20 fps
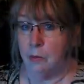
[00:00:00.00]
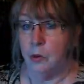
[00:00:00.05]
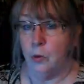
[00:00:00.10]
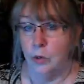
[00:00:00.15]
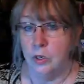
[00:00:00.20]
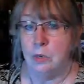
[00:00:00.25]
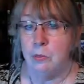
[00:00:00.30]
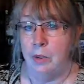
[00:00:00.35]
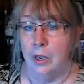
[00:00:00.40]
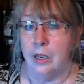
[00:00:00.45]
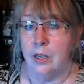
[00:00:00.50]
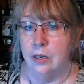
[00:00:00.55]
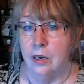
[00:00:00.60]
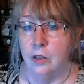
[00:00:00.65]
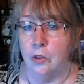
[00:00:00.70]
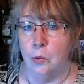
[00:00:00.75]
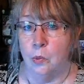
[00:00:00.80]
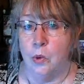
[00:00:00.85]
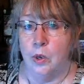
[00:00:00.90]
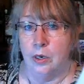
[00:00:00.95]
going to make
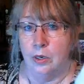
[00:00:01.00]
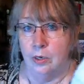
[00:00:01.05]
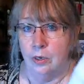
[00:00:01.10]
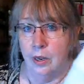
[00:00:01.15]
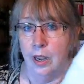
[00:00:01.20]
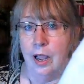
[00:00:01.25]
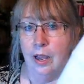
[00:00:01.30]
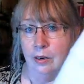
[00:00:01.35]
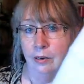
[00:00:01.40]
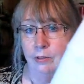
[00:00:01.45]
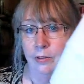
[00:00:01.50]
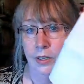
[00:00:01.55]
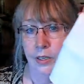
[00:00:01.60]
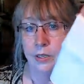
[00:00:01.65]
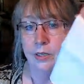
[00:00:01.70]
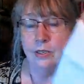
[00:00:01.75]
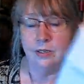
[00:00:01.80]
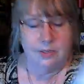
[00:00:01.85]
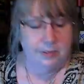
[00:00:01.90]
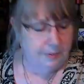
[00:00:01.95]
another one out of
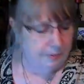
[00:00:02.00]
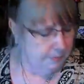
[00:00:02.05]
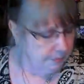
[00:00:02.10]
this.